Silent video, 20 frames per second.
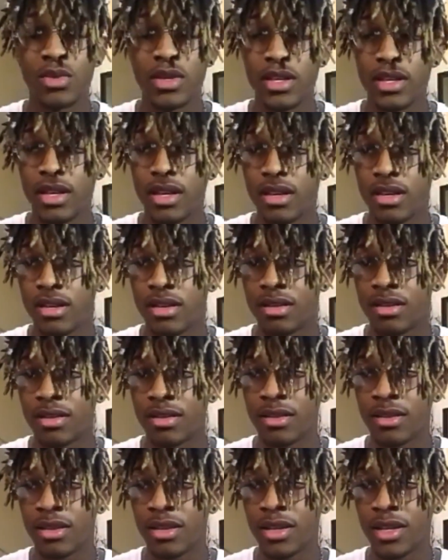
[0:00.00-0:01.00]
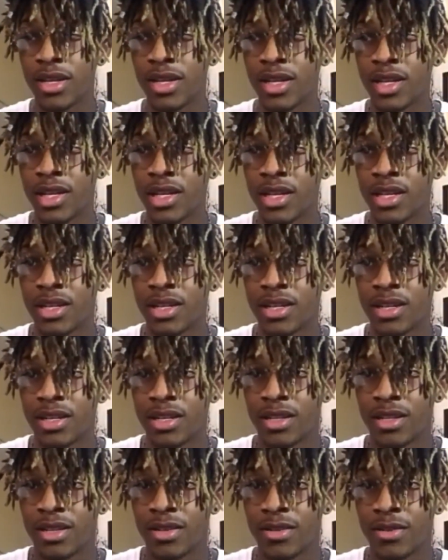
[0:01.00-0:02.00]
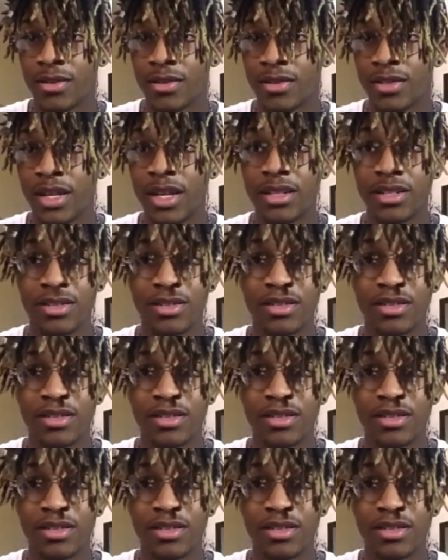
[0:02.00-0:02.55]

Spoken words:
we can change